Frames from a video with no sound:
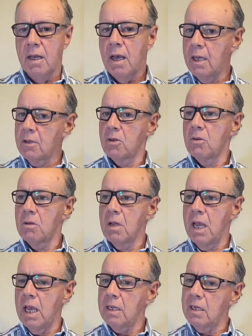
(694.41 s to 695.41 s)
and
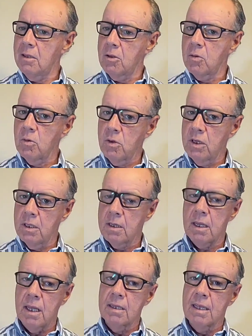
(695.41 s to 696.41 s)
get into it
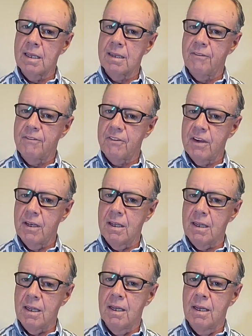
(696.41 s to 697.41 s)
and get the feel